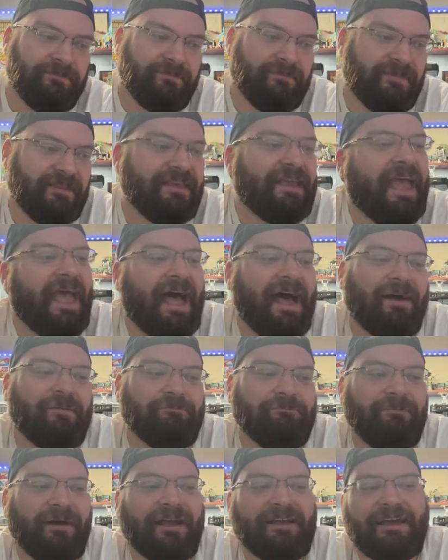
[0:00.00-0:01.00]
Yeah,
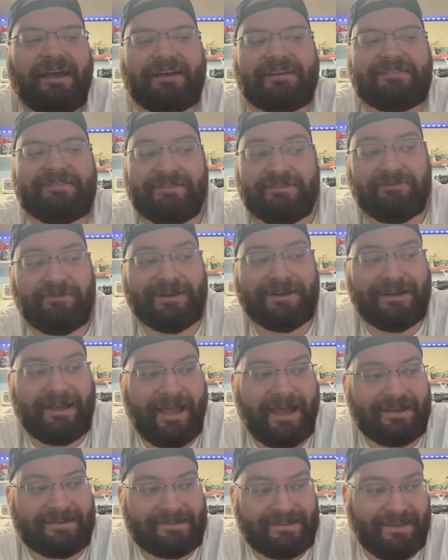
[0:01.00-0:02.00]
my ex is very
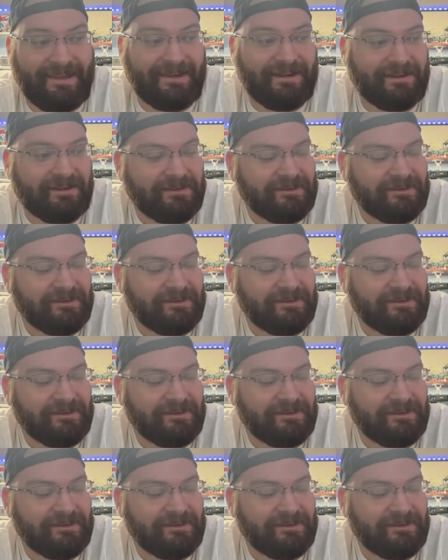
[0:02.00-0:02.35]
ex-like.